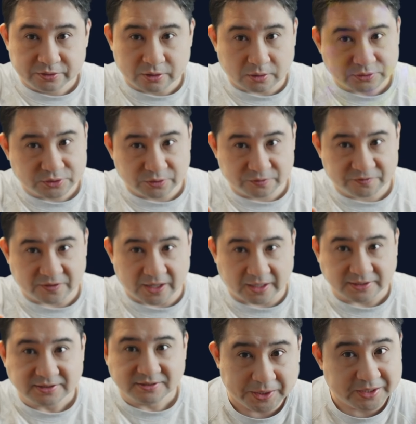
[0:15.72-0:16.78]
not so
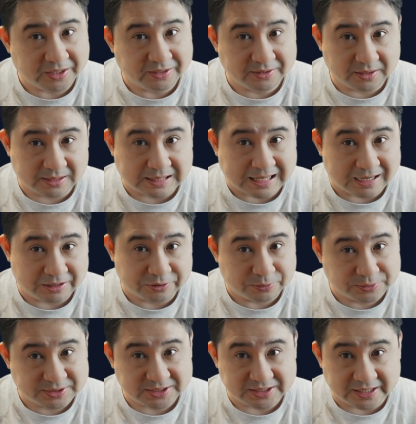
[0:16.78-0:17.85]
fast. Picking the Calico
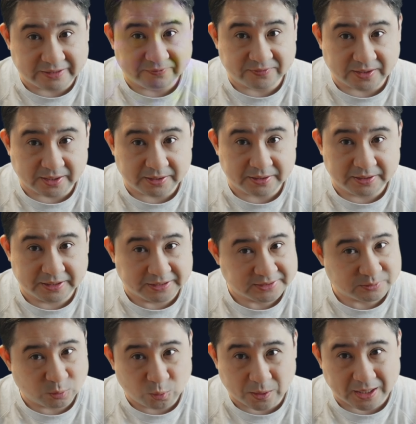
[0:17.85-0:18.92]
CNI is
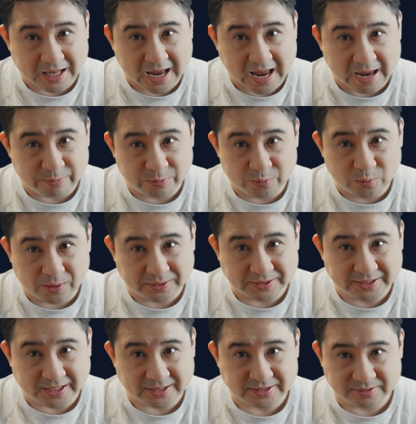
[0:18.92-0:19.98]
what everyone
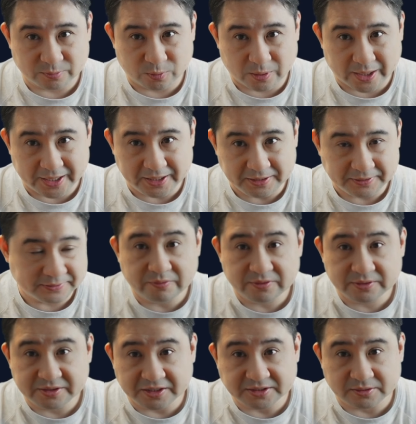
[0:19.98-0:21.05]
gets it right. However,
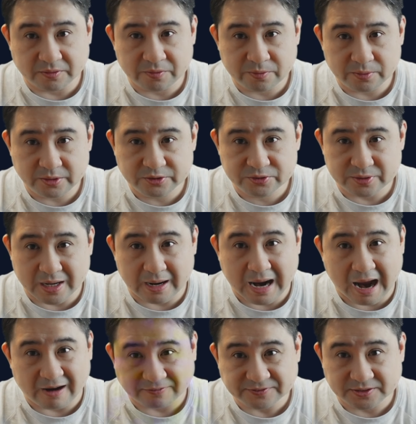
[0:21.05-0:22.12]
there's a 3 trap
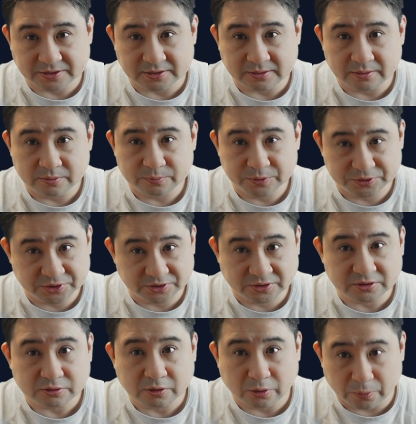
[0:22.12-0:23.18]
after, which is
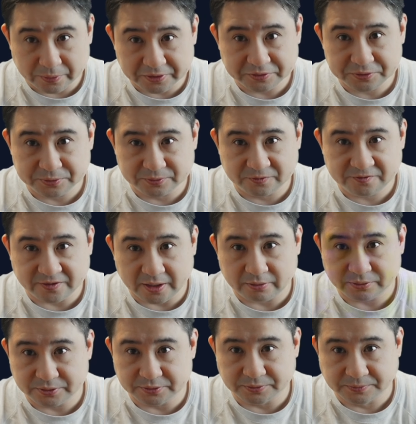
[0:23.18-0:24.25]
going to fail
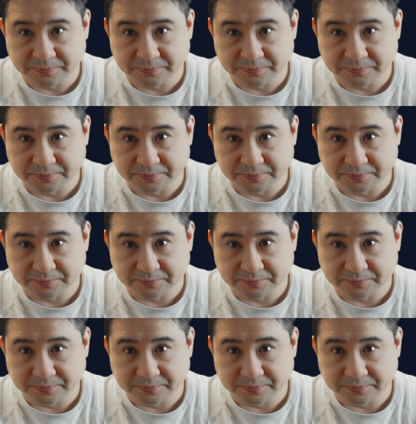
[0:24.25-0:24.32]
you